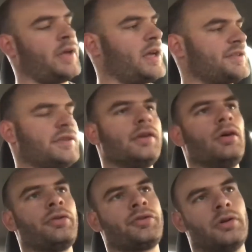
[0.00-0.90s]
has to
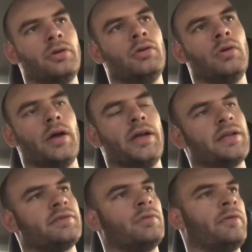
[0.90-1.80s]
go through
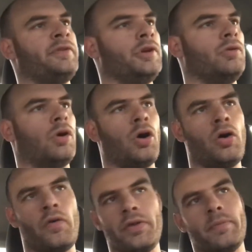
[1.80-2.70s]
and review
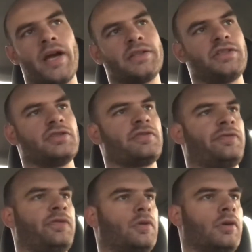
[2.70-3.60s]
all the matches
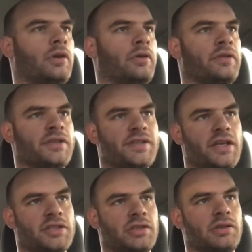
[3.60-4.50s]
for the
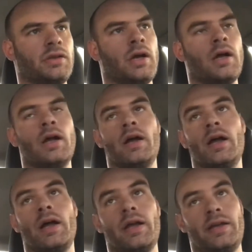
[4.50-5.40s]
session
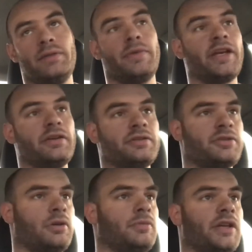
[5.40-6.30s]
and make a
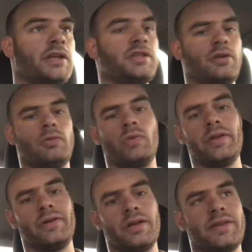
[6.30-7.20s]
determination on
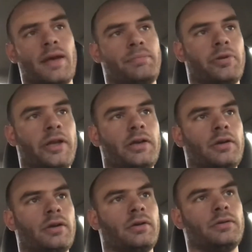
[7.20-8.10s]
whether or not that
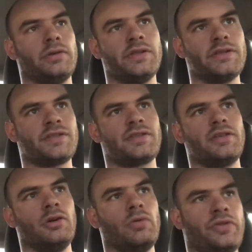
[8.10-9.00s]
player is
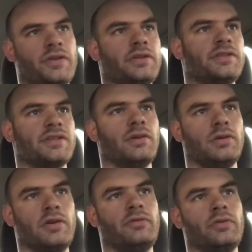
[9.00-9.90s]
still within the skill
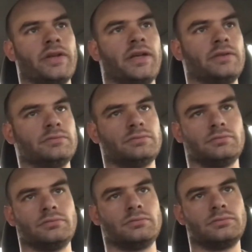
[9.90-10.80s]
level that,
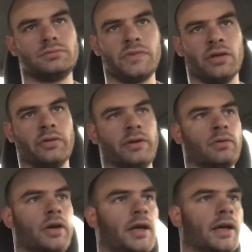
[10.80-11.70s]
you know, they
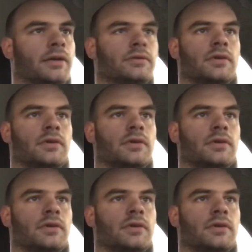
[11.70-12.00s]
were at.